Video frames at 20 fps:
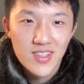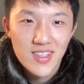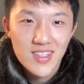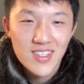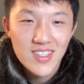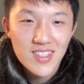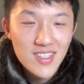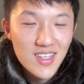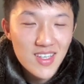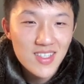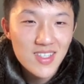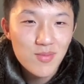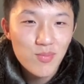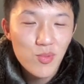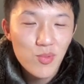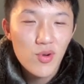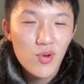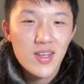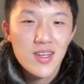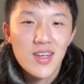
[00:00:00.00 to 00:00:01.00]

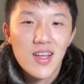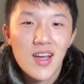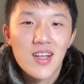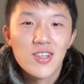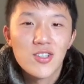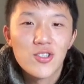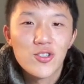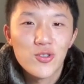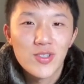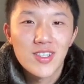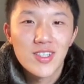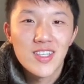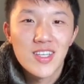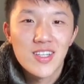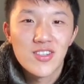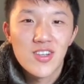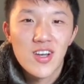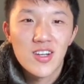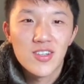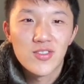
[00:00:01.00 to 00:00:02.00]
6.9
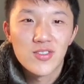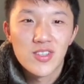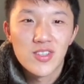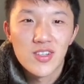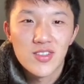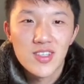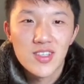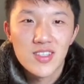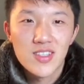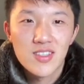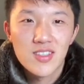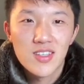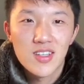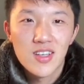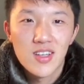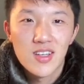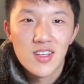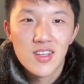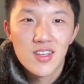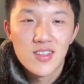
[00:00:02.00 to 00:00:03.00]
trillion Doggo tokens.
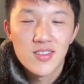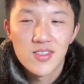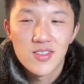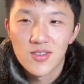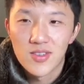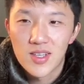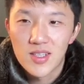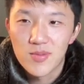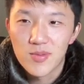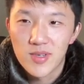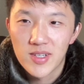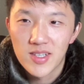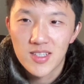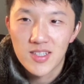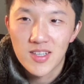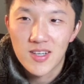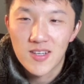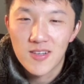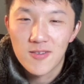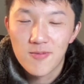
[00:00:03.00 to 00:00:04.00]
So that's pretty
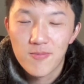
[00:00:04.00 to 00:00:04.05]
exciting.